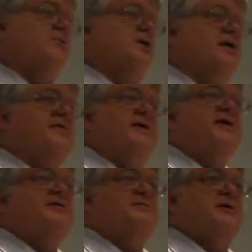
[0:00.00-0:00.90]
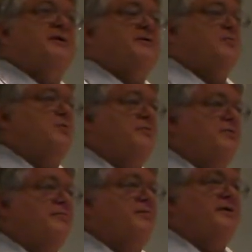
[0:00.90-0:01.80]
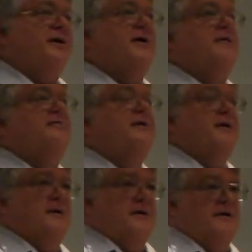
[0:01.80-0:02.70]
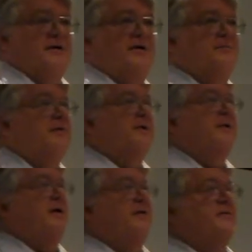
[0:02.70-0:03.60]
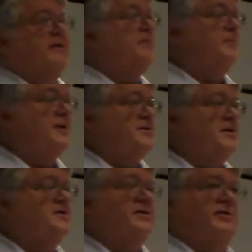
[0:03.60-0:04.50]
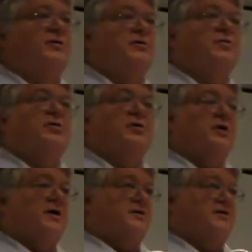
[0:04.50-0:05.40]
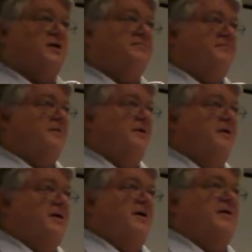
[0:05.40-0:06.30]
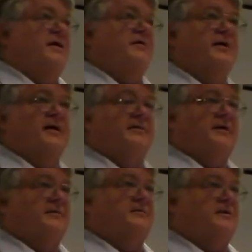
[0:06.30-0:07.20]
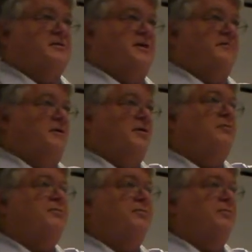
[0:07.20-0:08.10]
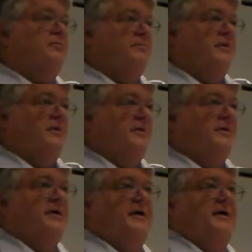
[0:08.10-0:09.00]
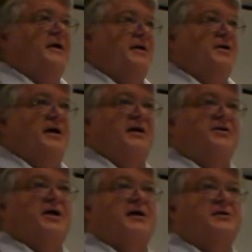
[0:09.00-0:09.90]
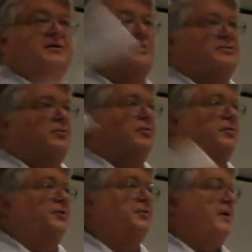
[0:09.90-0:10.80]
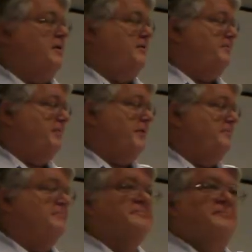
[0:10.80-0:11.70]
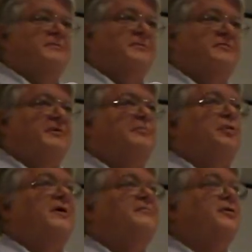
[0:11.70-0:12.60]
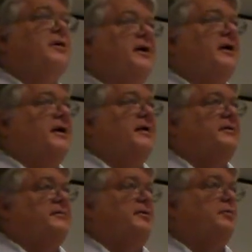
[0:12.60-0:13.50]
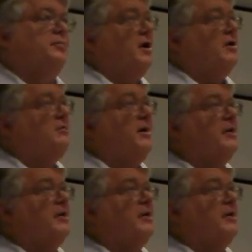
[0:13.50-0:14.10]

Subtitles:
a lot of things, but it doesn't work for everything. And the other piece is that you can order a lot of stuff on the internet that doesn't even go through any checks. You just order it directly from wherever, and your product may or